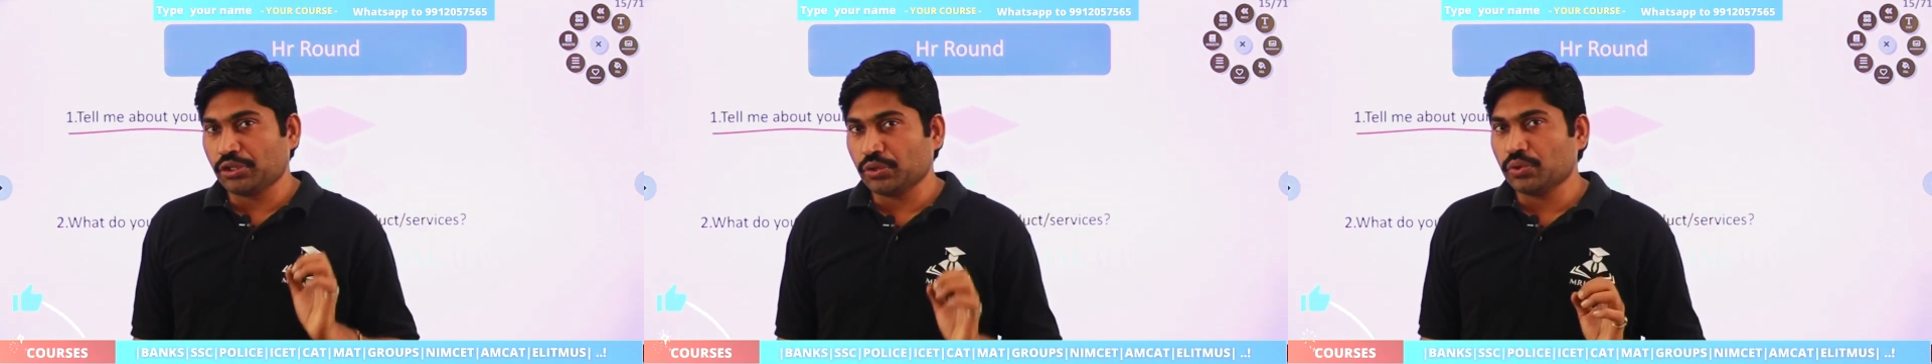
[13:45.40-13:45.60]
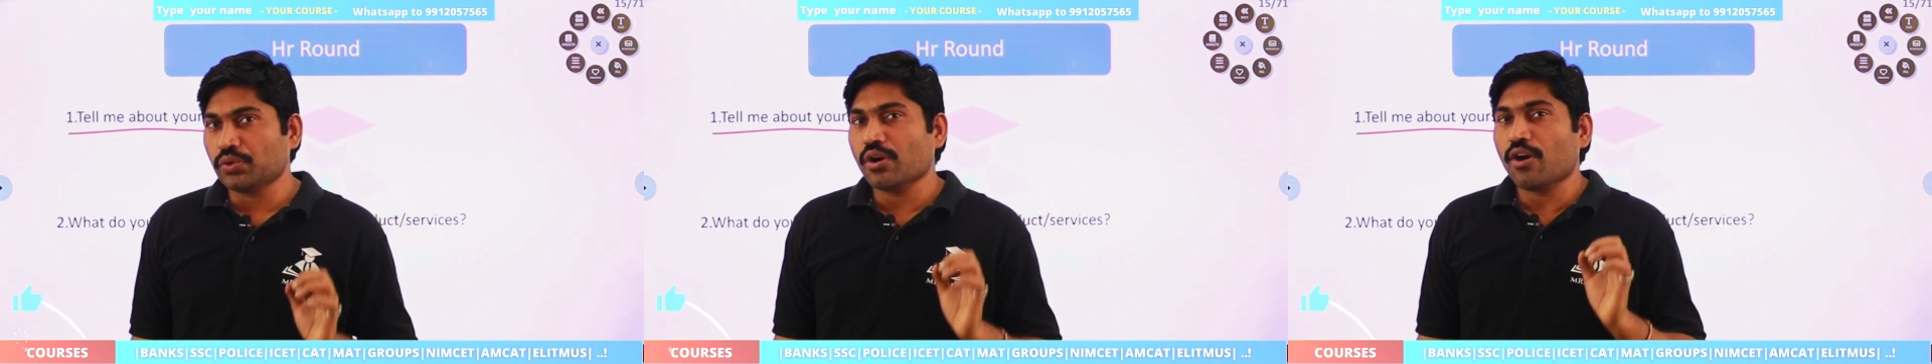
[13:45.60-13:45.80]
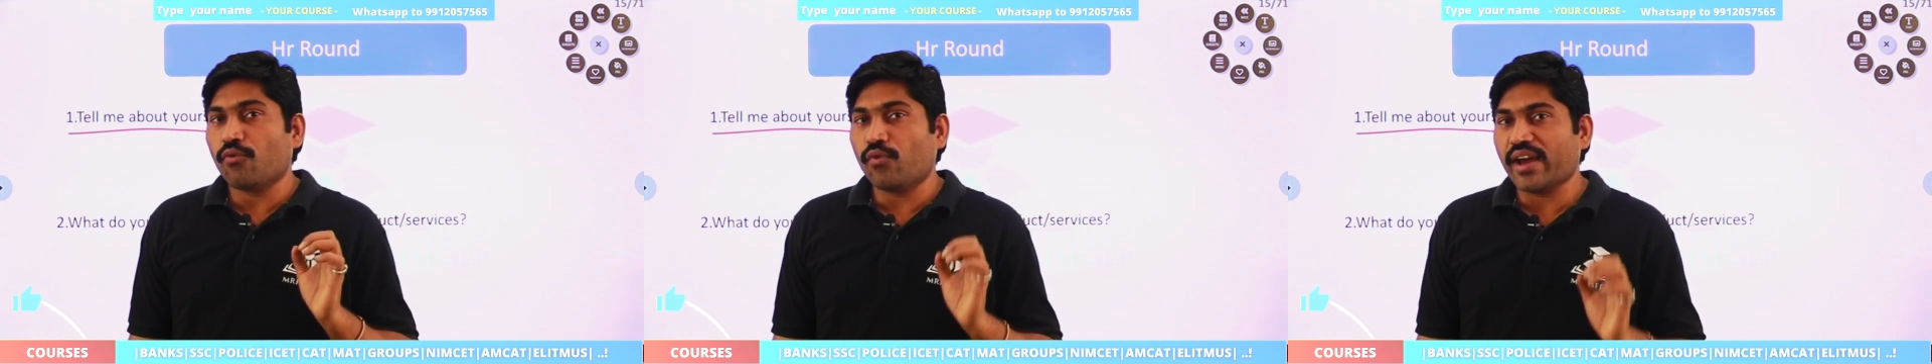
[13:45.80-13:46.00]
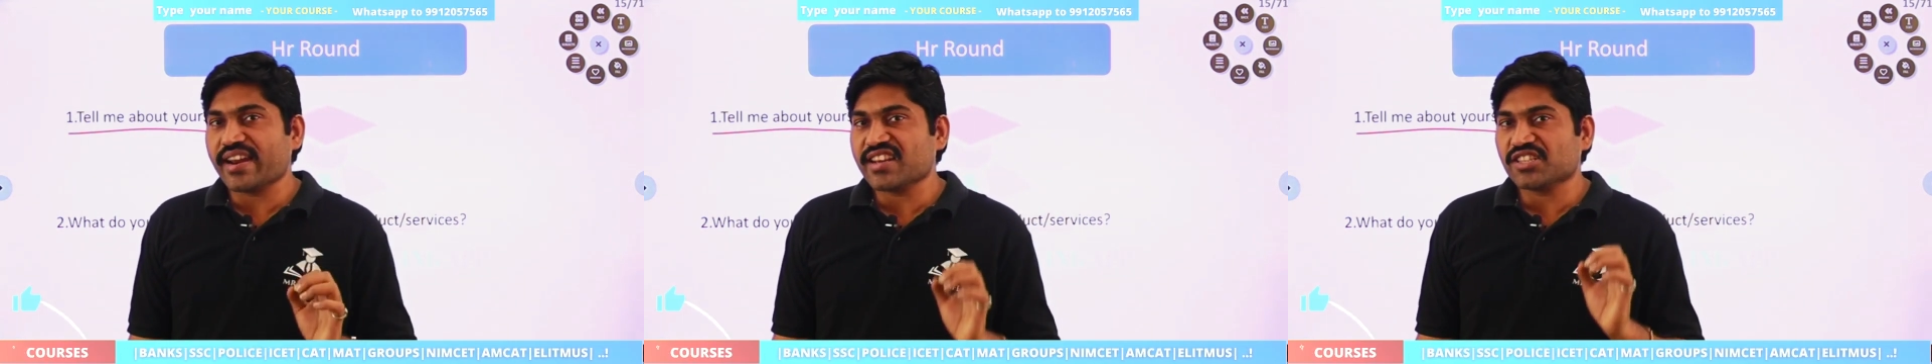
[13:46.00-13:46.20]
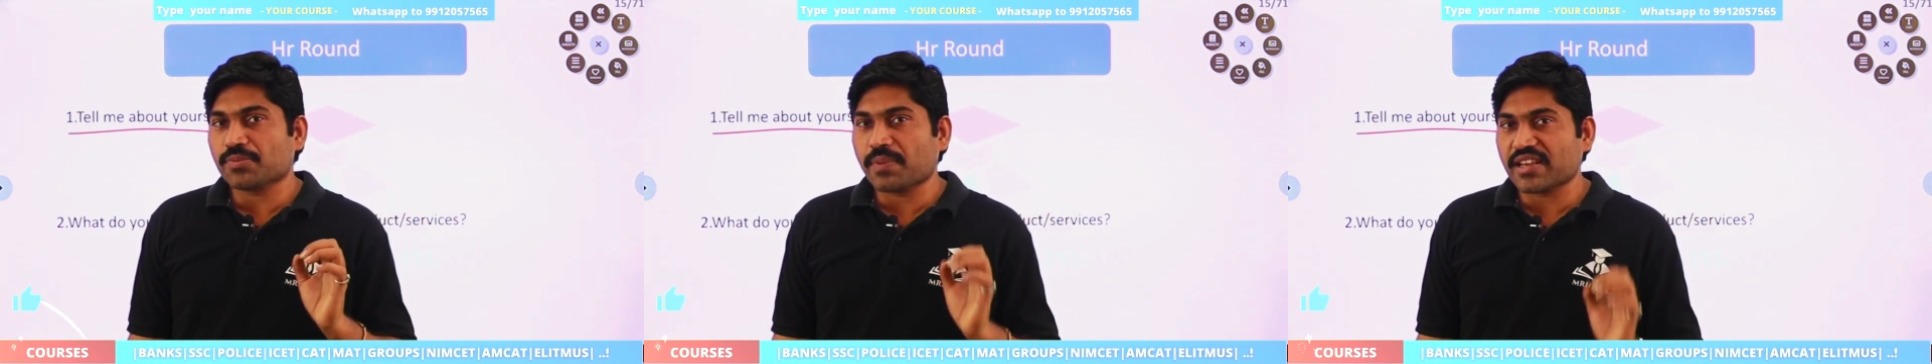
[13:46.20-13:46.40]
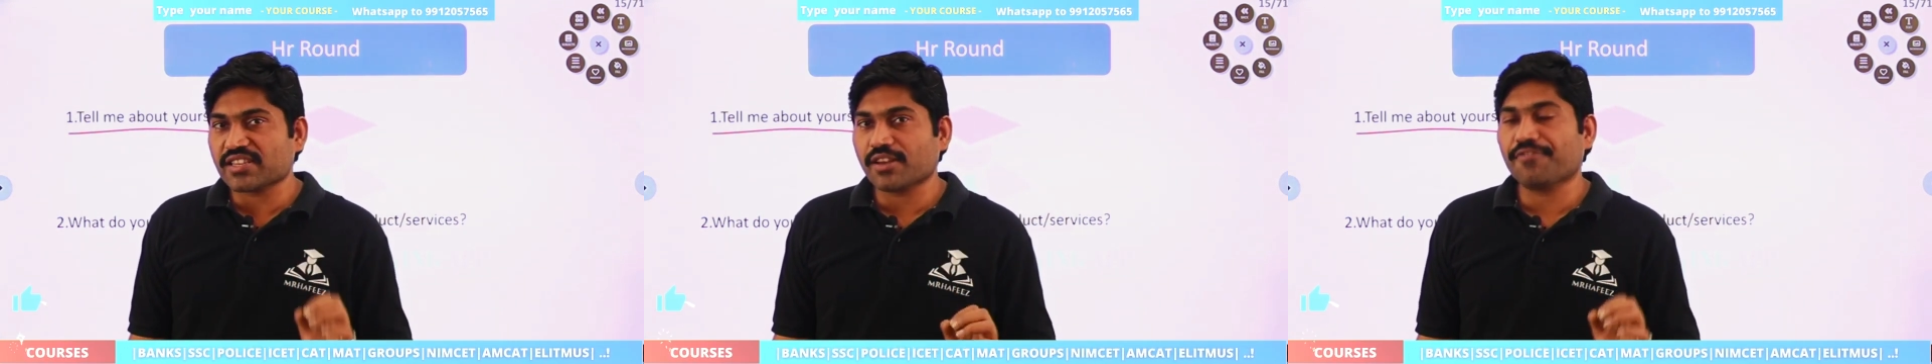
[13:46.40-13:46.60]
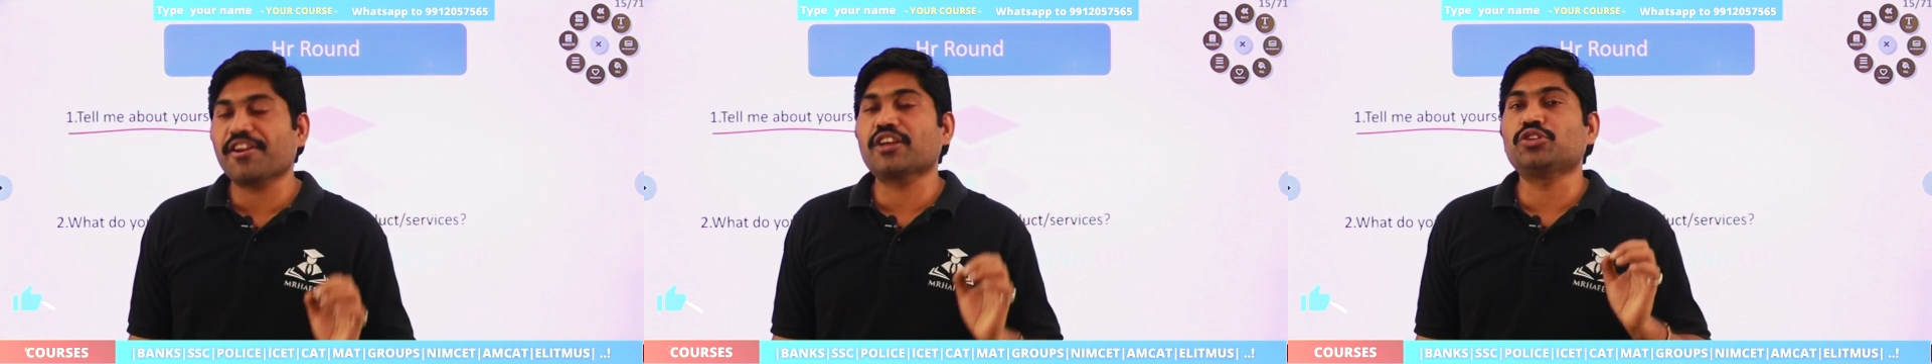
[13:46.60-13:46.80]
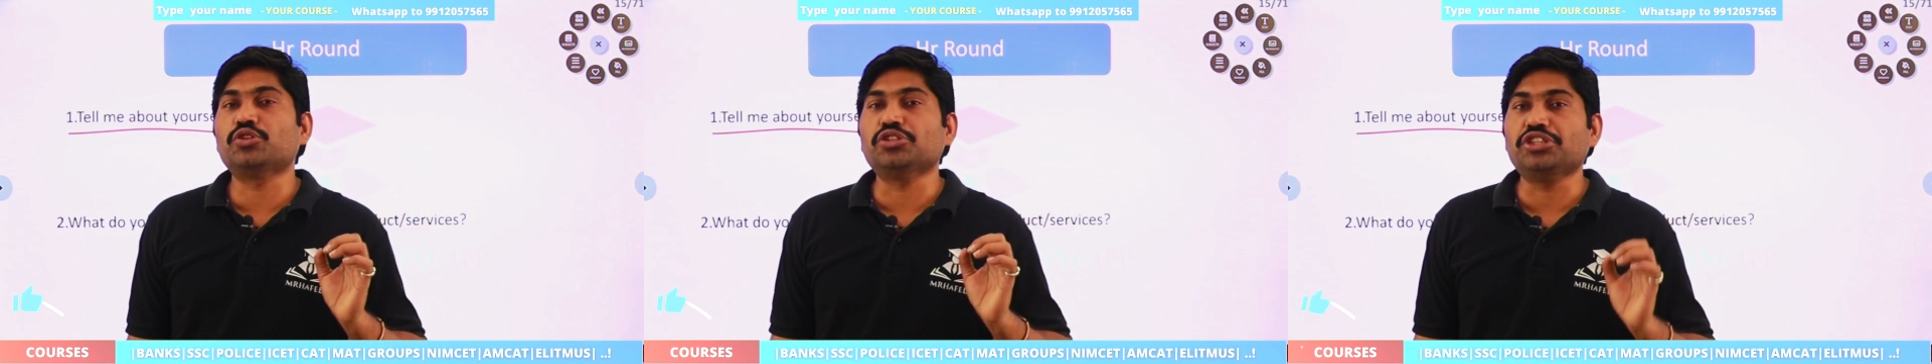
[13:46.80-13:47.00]
very specific
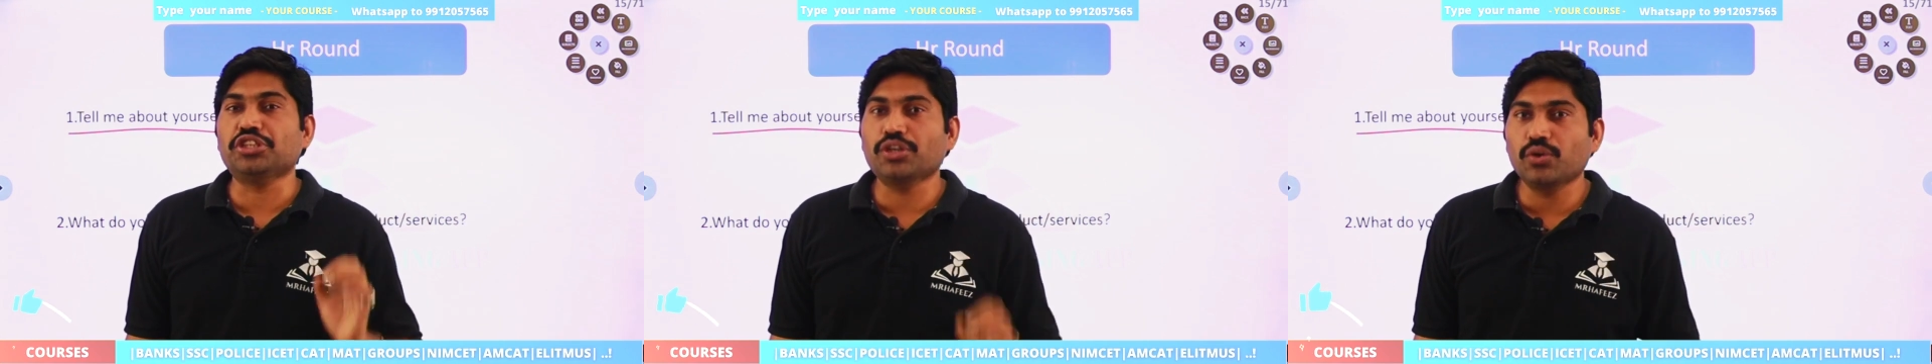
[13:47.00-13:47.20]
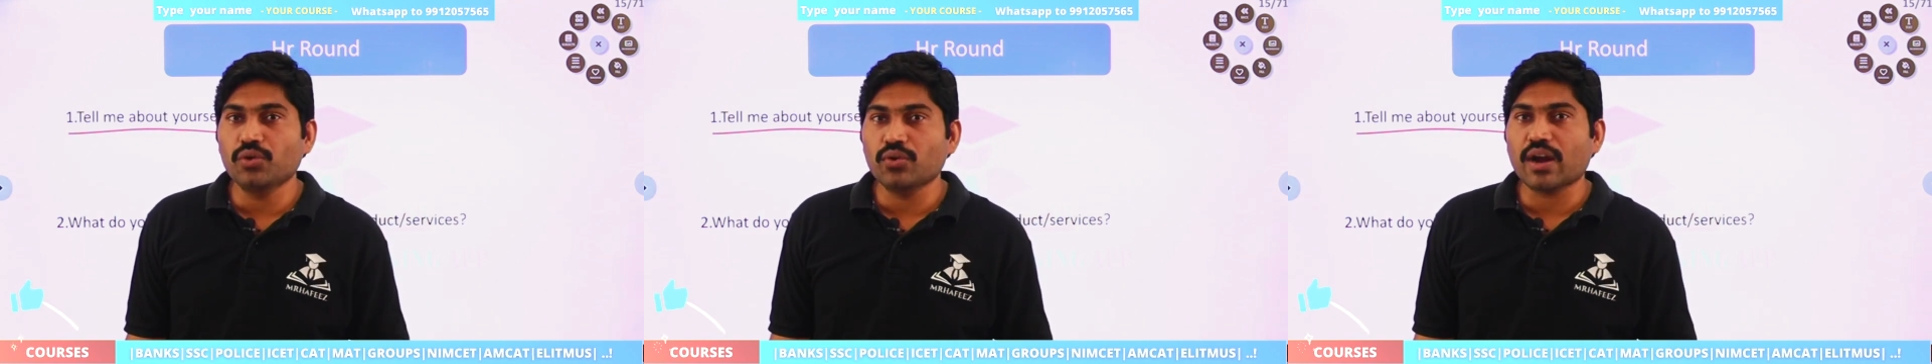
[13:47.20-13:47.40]
to you